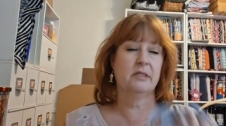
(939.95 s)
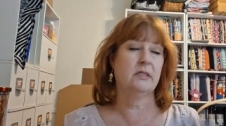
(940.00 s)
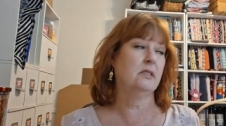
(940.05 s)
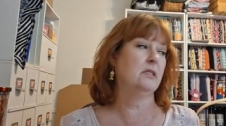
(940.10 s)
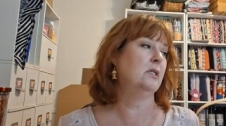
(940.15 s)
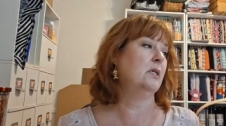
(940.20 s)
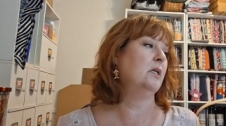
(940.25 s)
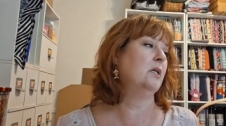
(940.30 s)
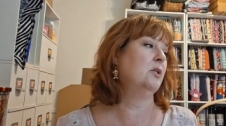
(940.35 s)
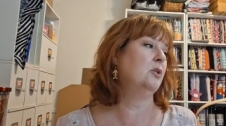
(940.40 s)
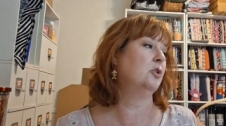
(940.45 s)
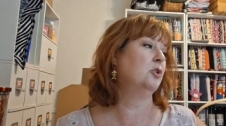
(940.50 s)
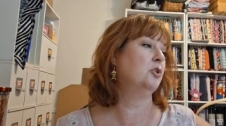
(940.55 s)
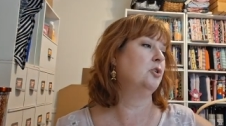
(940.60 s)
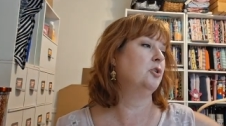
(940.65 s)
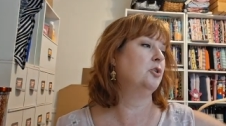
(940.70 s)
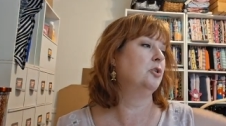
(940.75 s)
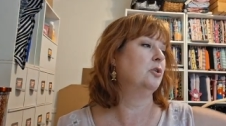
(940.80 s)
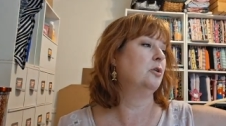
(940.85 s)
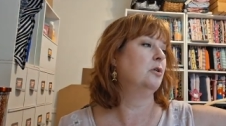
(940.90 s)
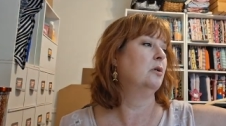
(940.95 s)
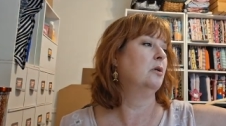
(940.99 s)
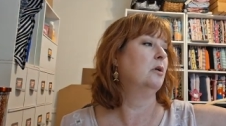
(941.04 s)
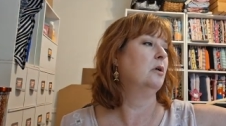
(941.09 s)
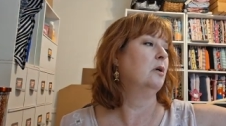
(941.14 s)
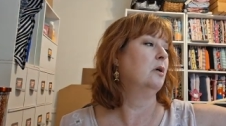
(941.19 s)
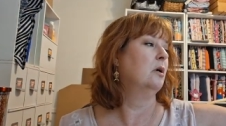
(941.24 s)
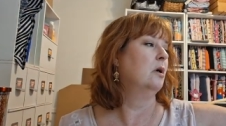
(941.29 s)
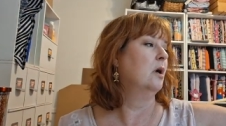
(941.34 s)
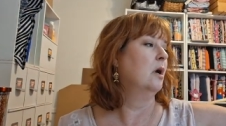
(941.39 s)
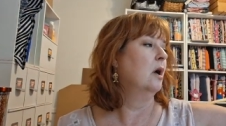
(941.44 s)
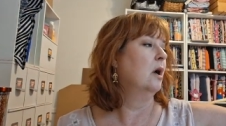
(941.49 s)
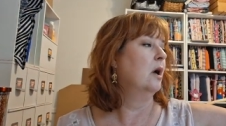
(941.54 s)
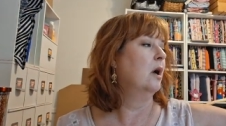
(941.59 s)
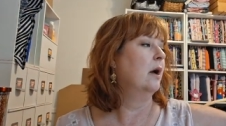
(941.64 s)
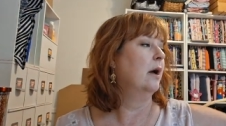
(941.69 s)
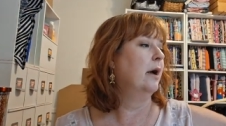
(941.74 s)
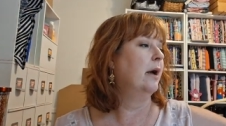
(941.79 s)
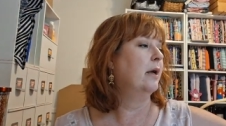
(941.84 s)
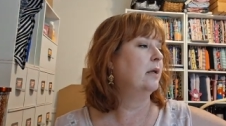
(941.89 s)
stitch,
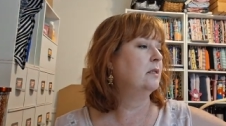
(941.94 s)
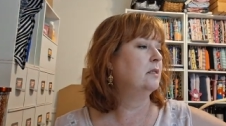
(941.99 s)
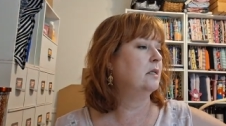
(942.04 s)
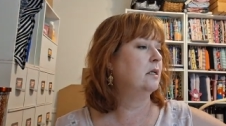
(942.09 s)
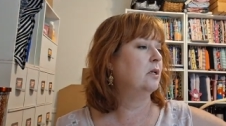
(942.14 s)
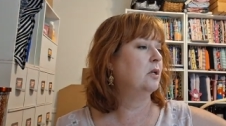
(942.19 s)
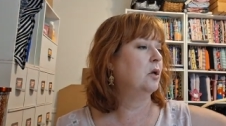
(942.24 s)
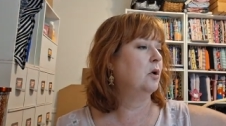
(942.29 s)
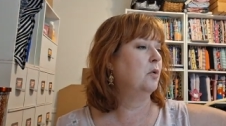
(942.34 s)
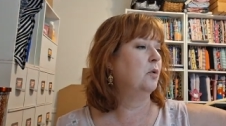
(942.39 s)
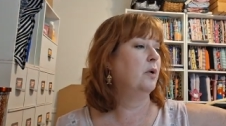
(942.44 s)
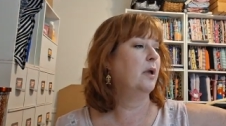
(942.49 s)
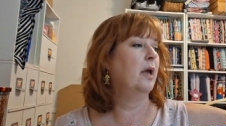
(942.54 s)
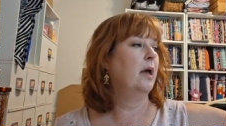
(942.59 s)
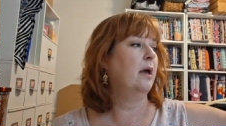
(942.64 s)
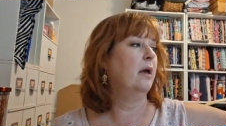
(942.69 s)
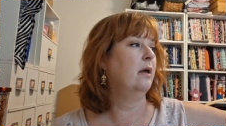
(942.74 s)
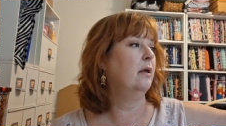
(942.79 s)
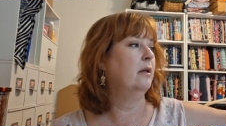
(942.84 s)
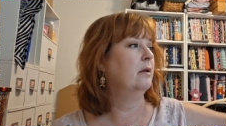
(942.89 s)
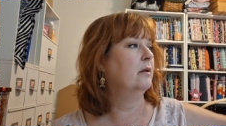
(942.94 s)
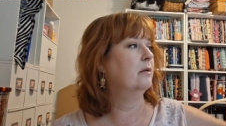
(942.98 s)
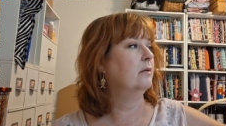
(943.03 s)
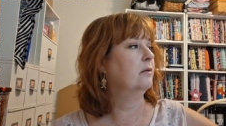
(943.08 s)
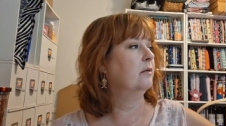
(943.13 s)
I did go get